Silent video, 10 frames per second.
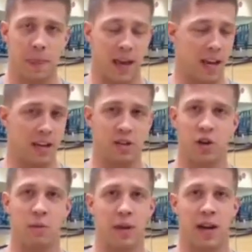and he
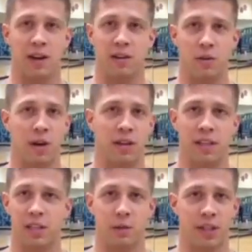showed me how to do all
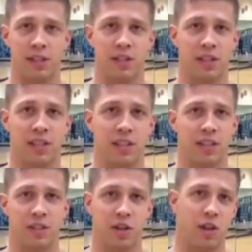this. He wasn't just
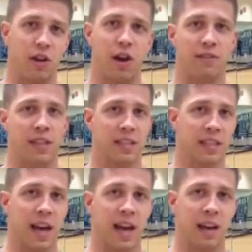chilling off the
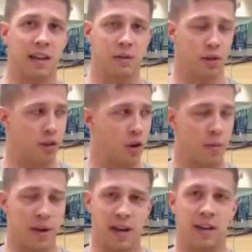side. He was
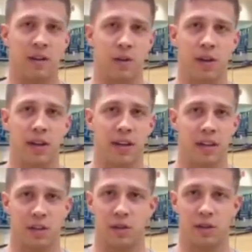showing me how to do it.
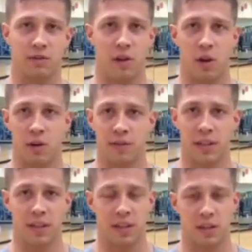He was involved.
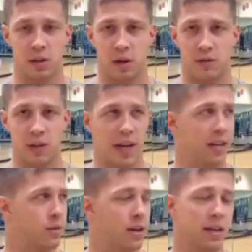So if you
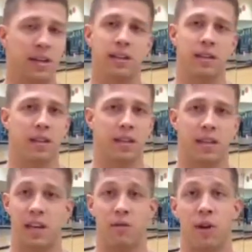guys want to
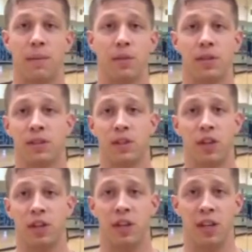get ripped,
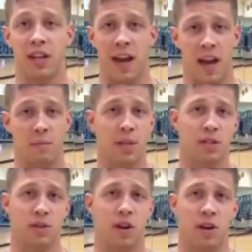look good, and be
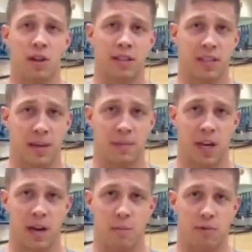strong all at the same time,